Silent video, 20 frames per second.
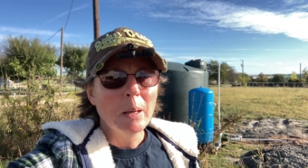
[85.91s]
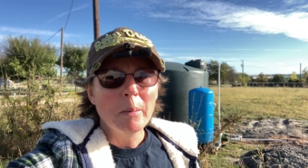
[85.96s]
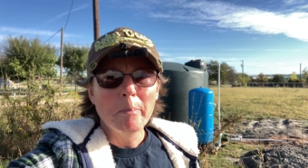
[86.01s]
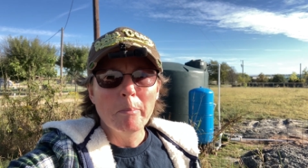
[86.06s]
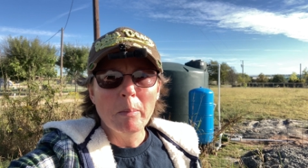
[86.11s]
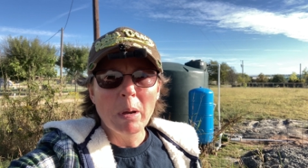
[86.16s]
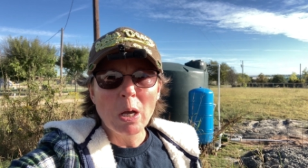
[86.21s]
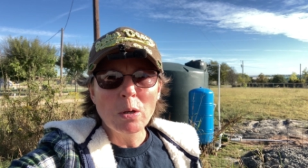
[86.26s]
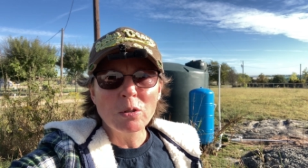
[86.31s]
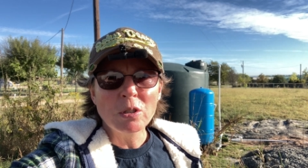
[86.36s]

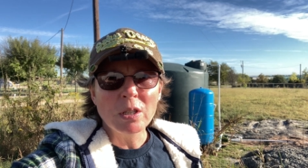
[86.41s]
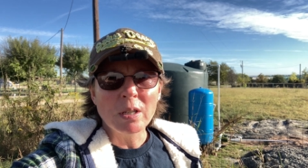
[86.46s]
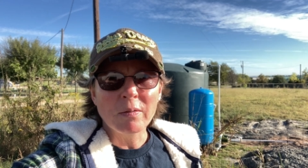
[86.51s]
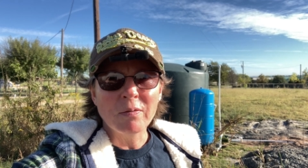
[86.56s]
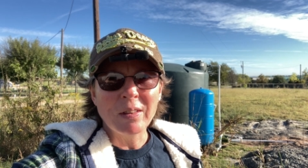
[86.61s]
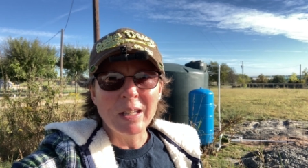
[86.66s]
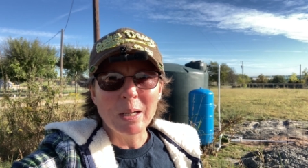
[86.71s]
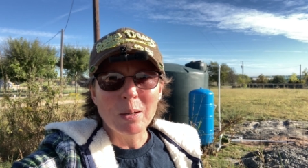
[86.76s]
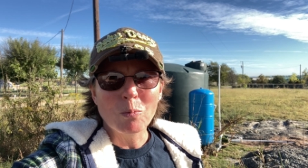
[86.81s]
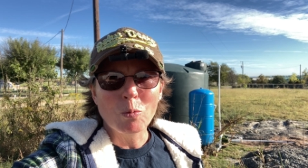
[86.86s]
most of
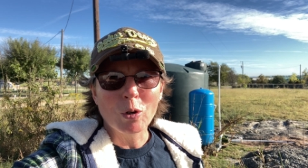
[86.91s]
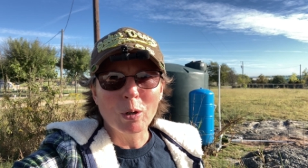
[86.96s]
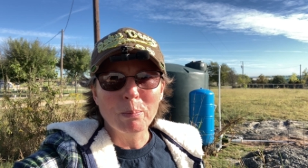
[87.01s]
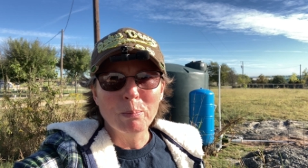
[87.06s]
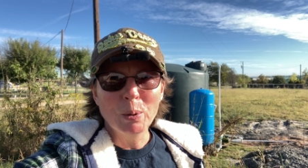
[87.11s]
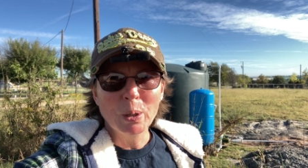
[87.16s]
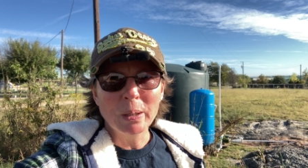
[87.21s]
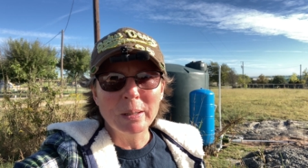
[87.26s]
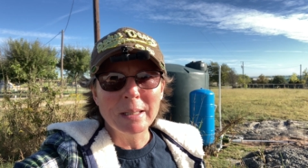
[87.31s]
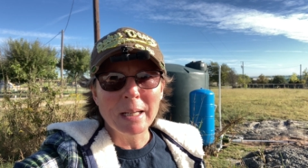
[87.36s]
them were
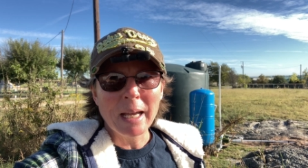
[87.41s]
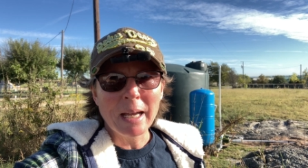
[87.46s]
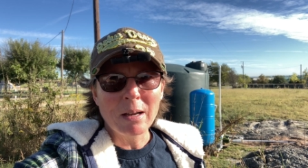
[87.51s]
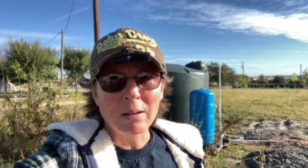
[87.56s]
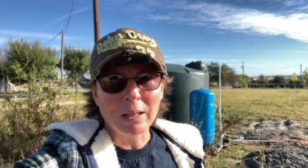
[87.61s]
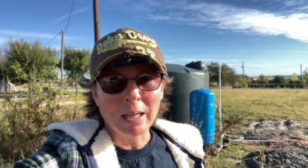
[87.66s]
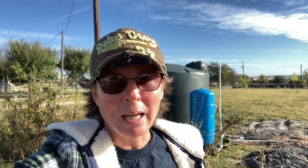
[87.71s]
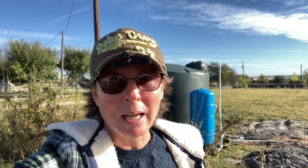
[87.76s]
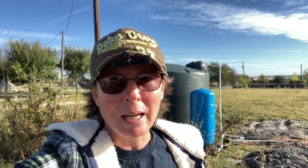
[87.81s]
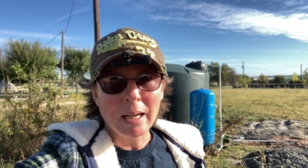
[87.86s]
booked
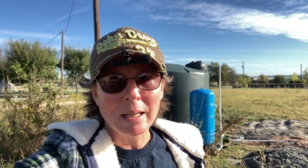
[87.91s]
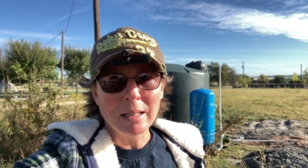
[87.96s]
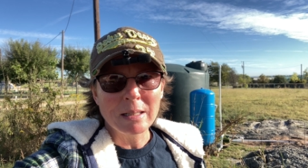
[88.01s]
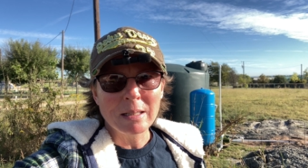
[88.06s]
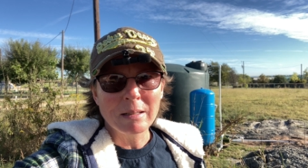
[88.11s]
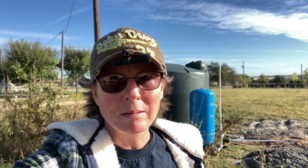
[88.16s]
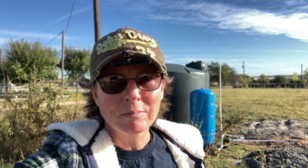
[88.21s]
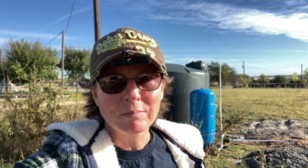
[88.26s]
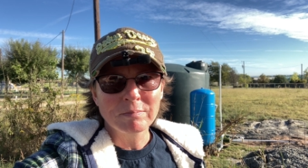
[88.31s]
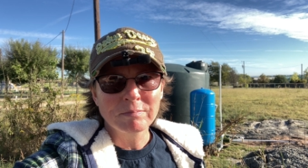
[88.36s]
out guys